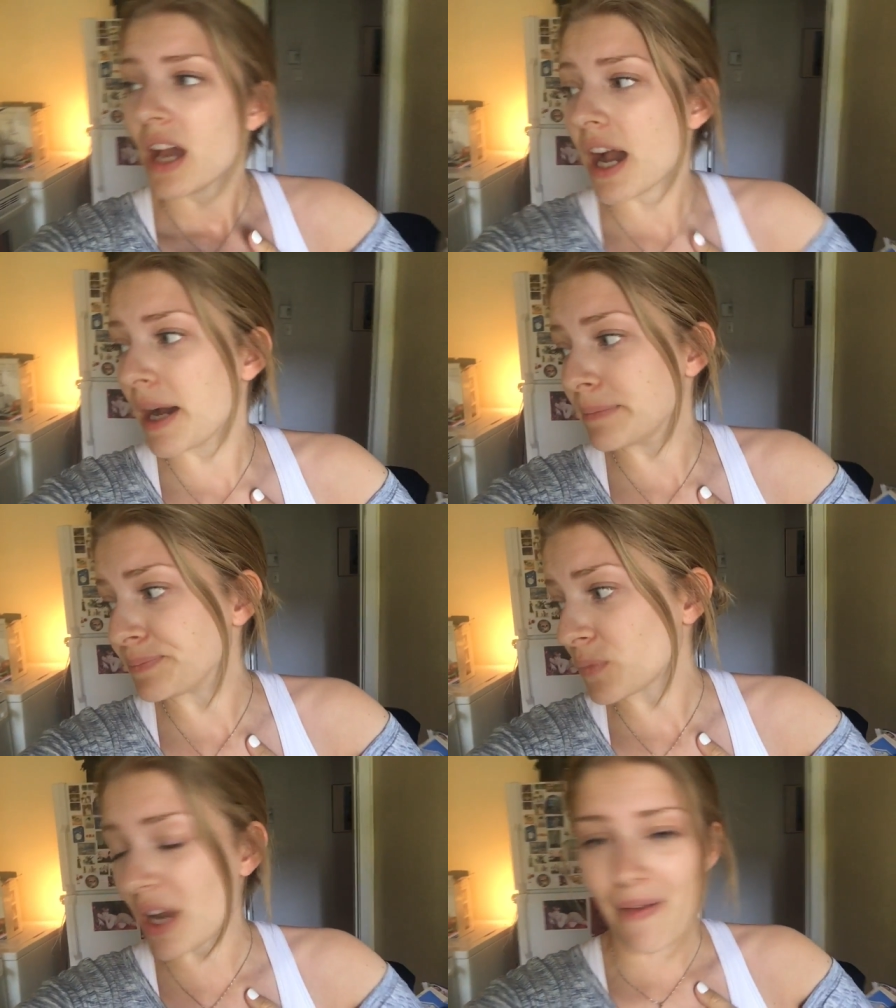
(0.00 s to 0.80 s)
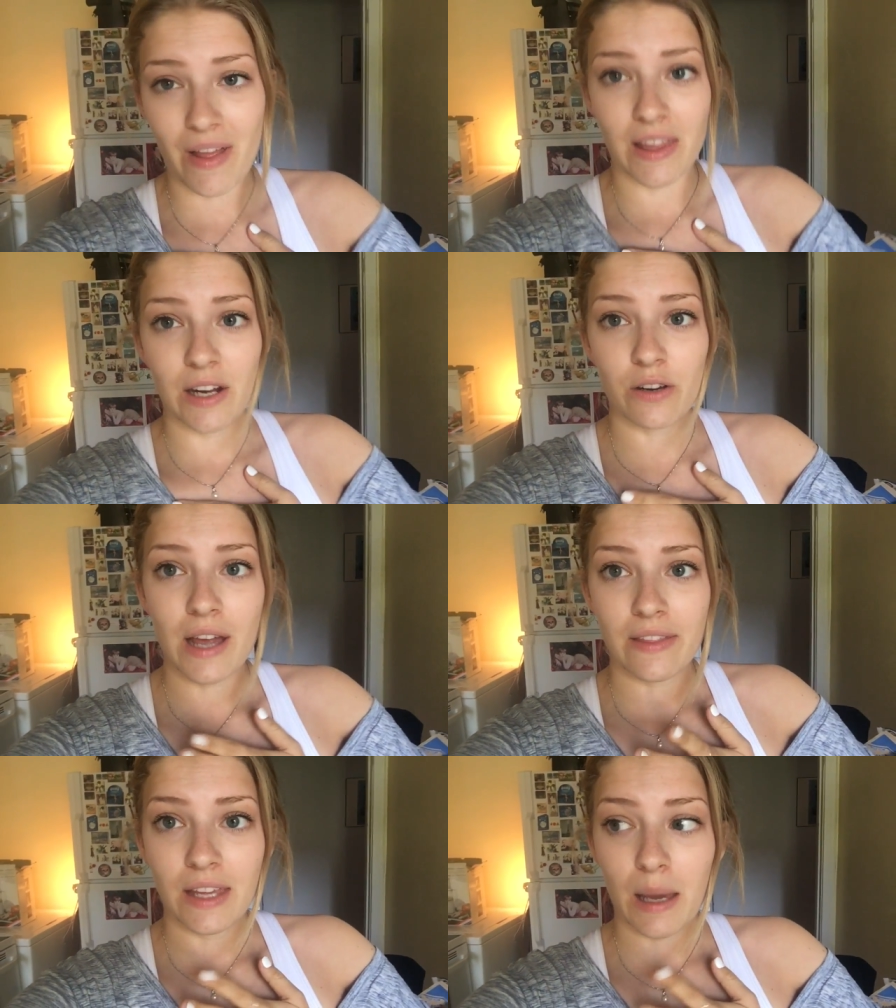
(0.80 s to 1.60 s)
Um, we're gonna have that later.
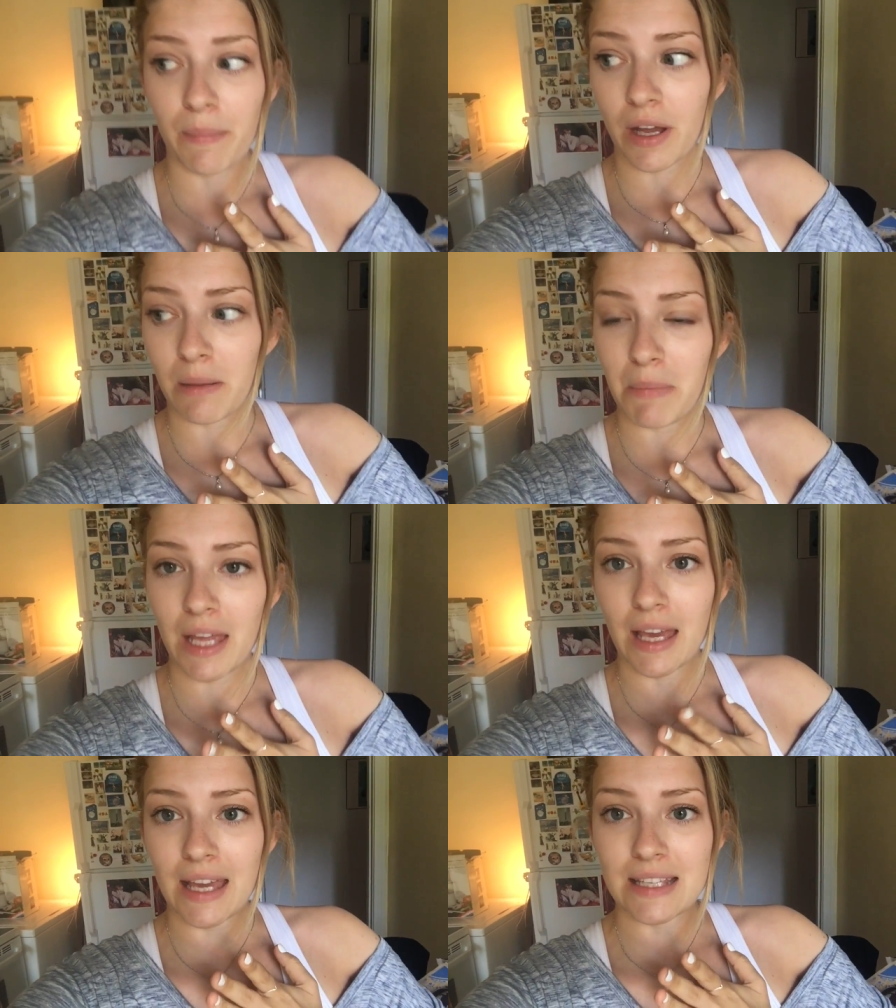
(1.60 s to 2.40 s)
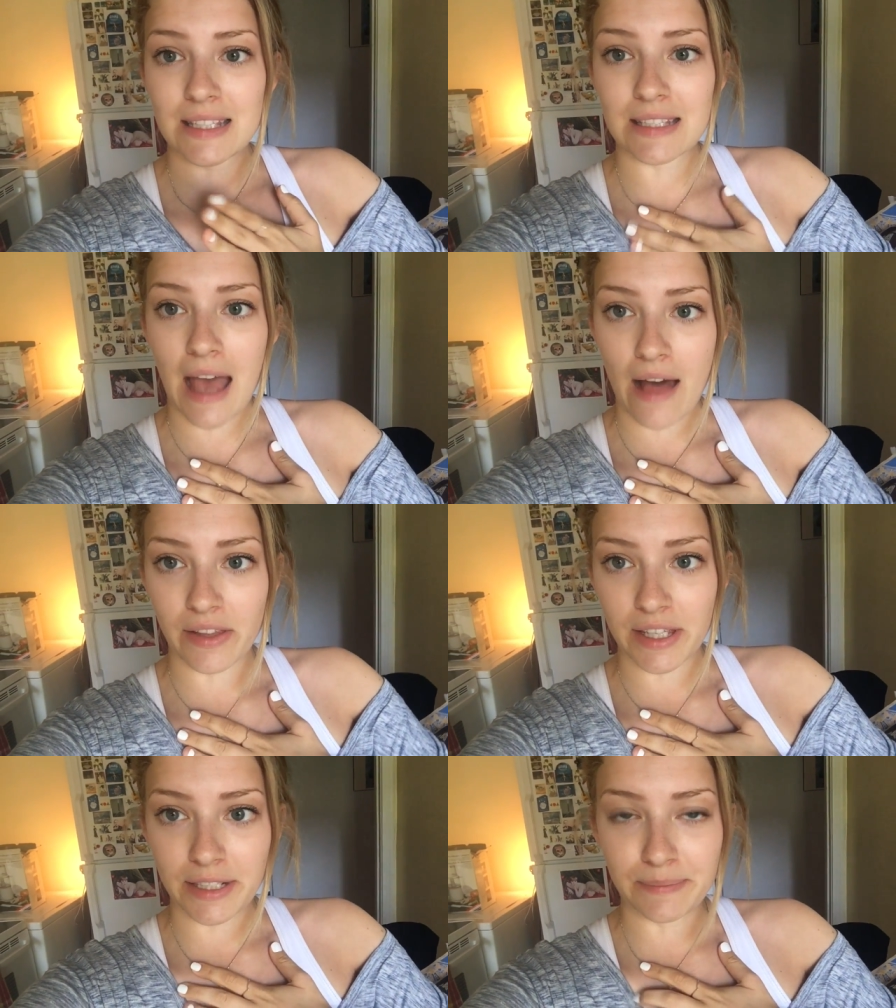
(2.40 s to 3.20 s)
I think I'm gonna make a
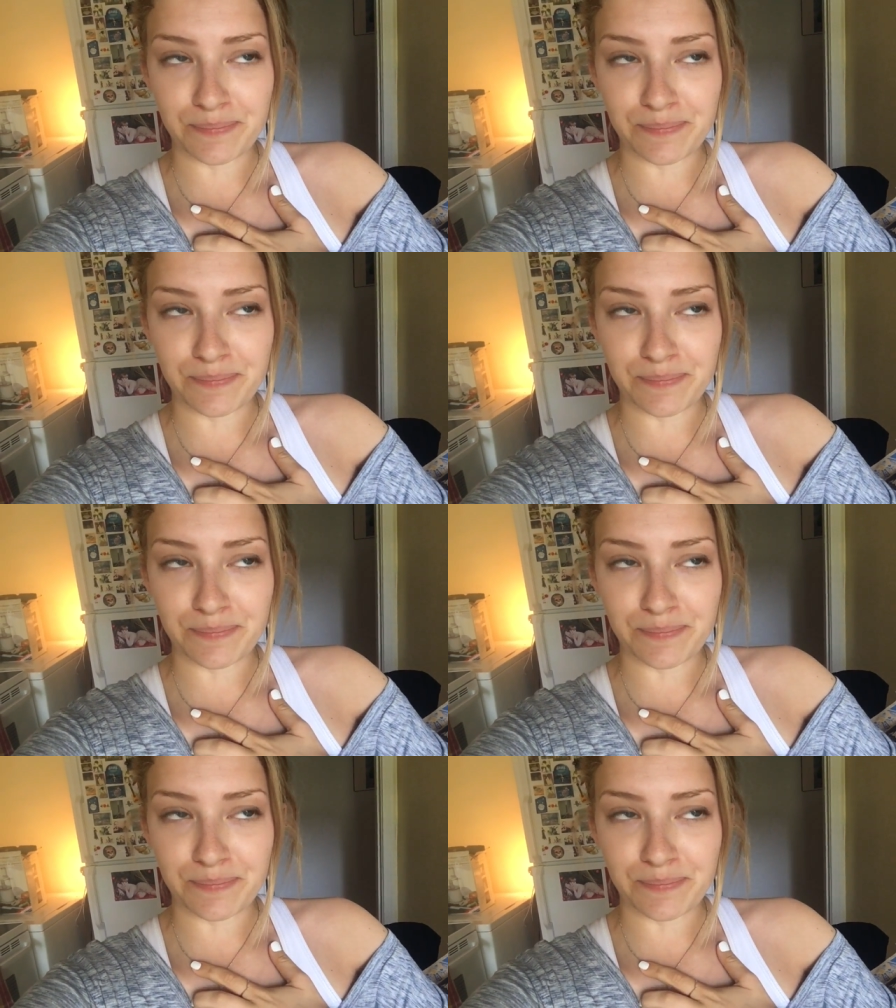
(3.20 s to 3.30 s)
salad